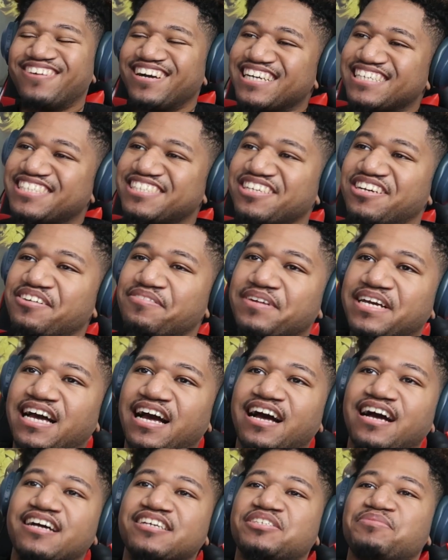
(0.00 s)
What's up,
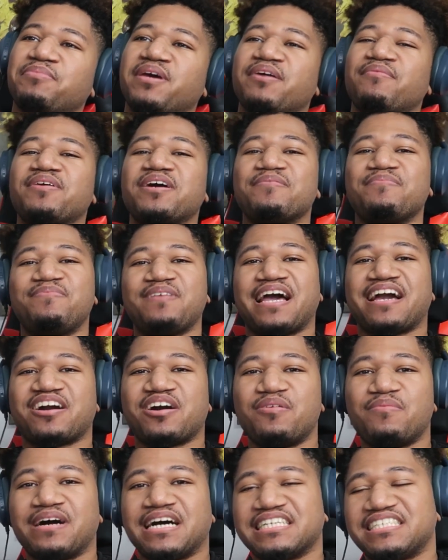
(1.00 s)
guys? Man, we're
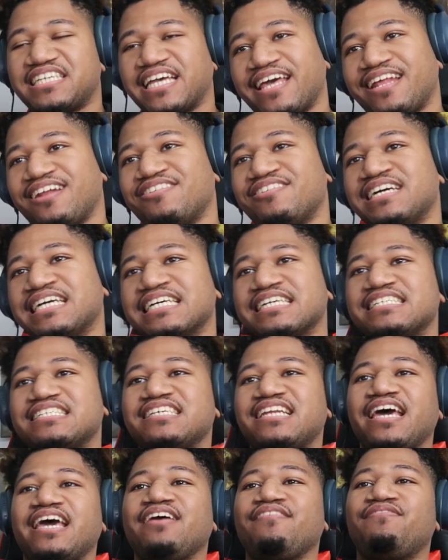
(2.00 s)
back on my channel.
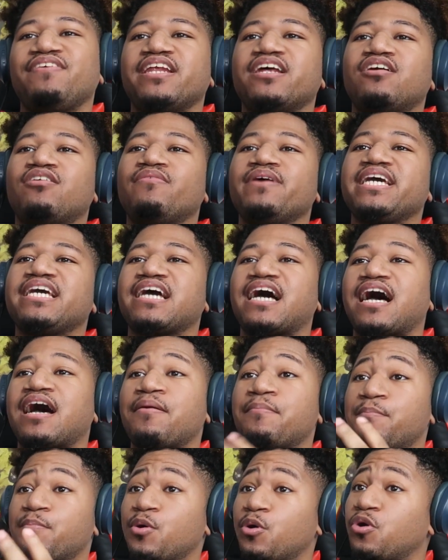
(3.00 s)
Today's video, we
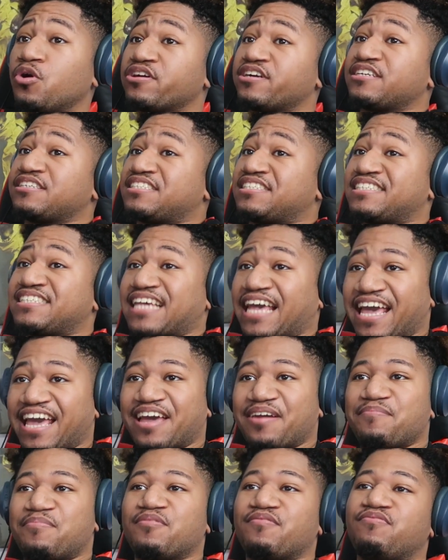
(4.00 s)
got
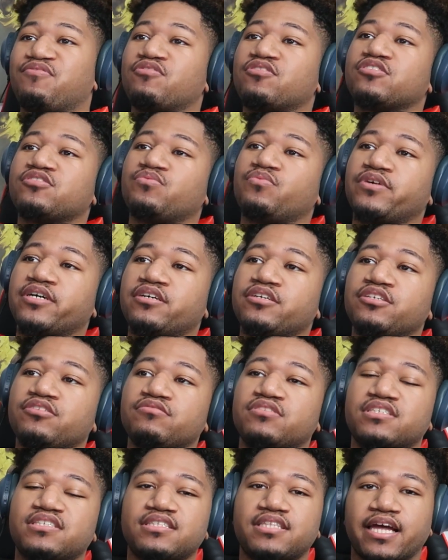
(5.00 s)
Morissette performs Will
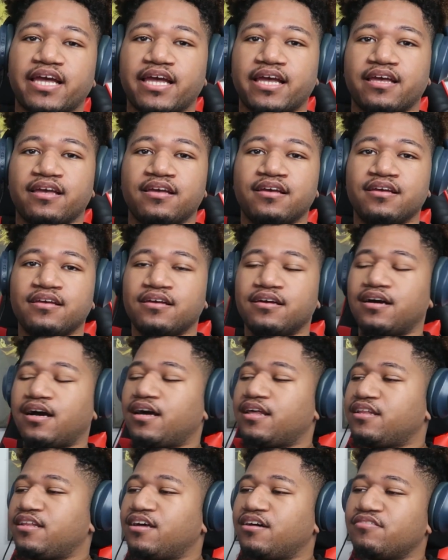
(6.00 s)
You Stay.
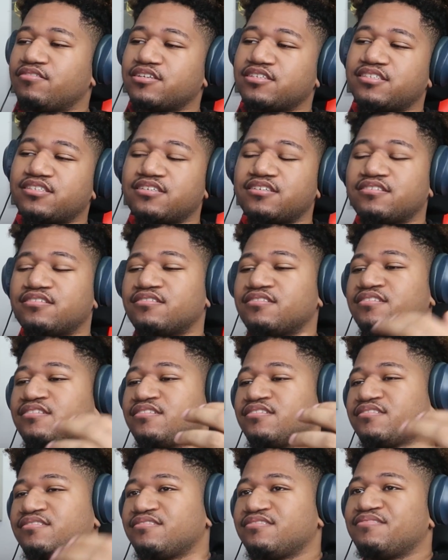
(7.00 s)
I love this song.
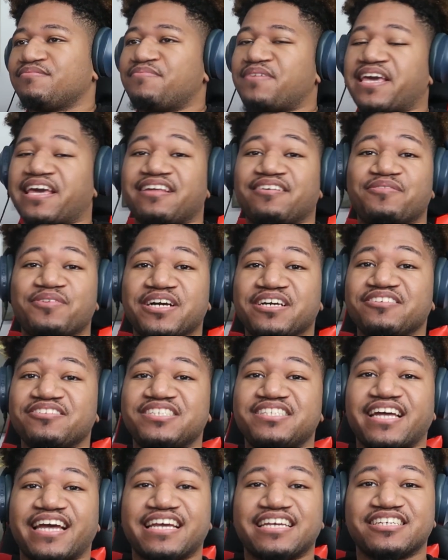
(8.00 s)
Man, Will You
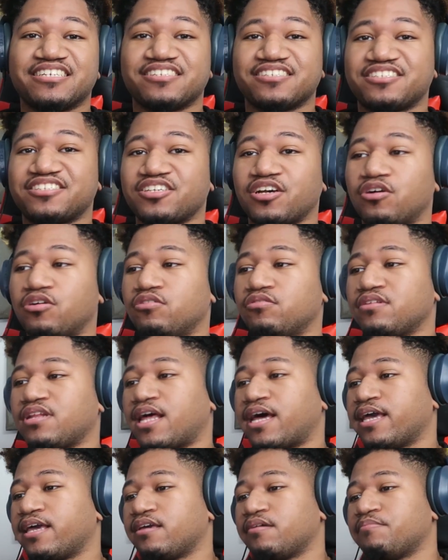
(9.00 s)
Stay is so,
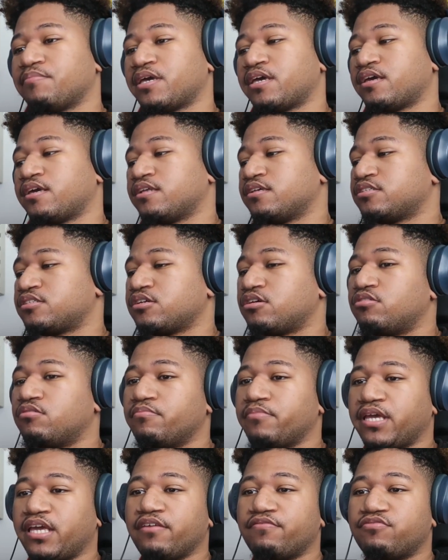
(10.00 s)
like, man, it's so
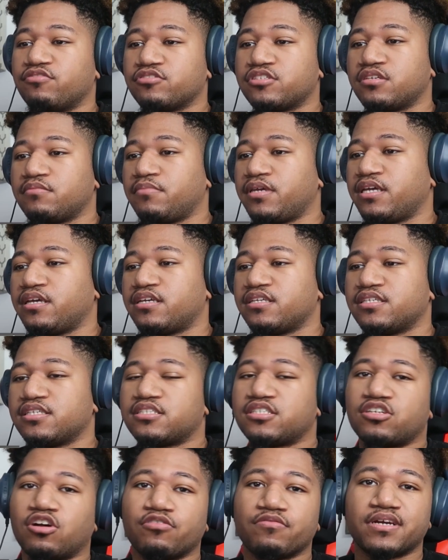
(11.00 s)
meaningful to me because
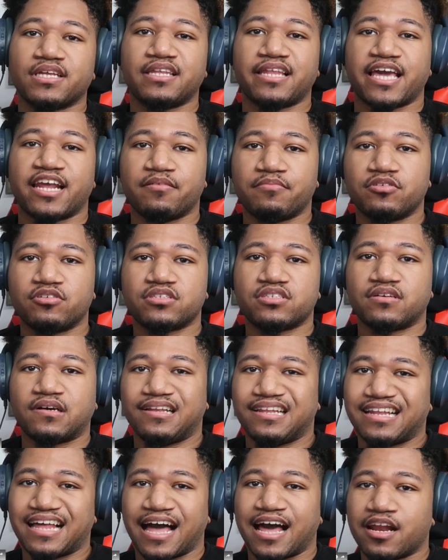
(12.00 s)
it's so relatable to a
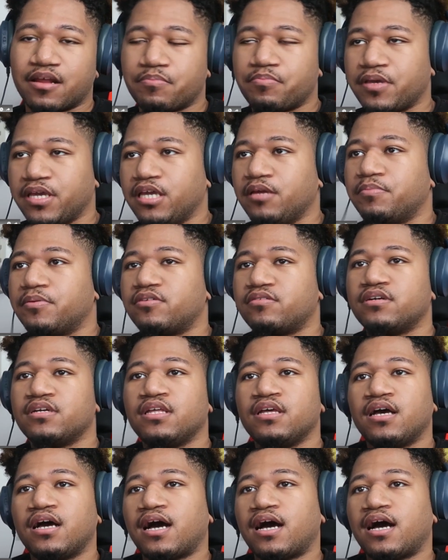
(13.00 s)
lot of people.